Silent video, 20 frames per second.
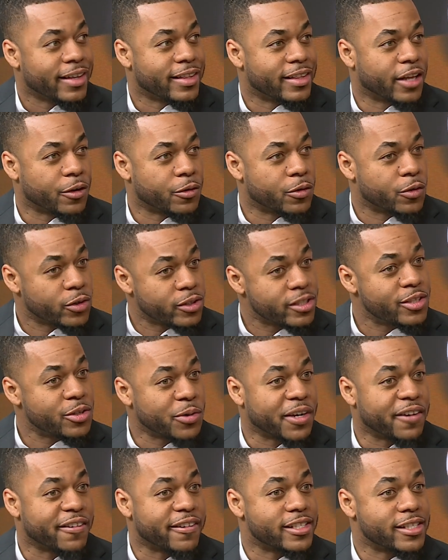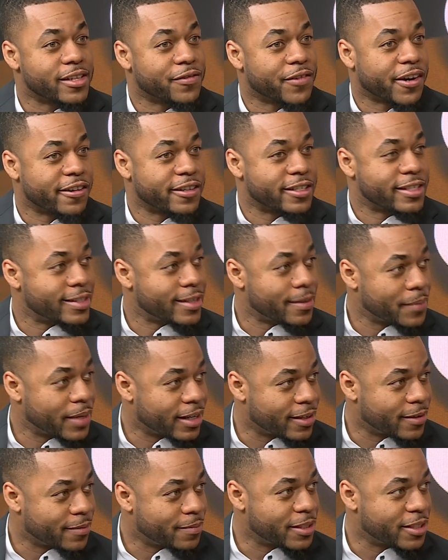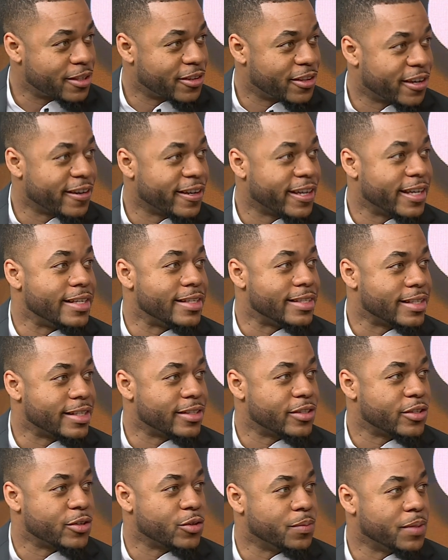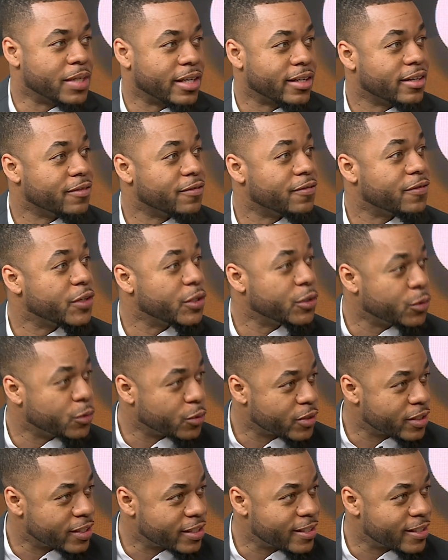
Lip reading: Now, those two areas are very similar, so they're easy to be confused.